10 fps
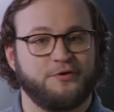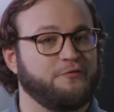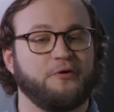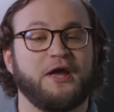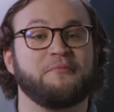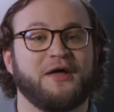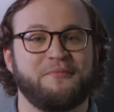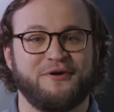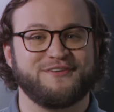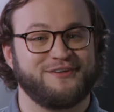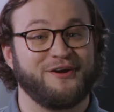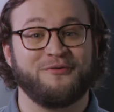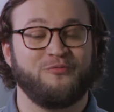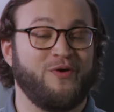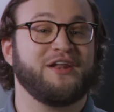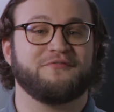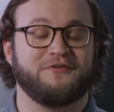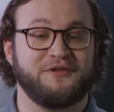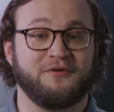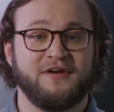your full game library is there waiting
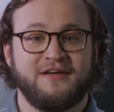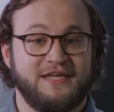for you.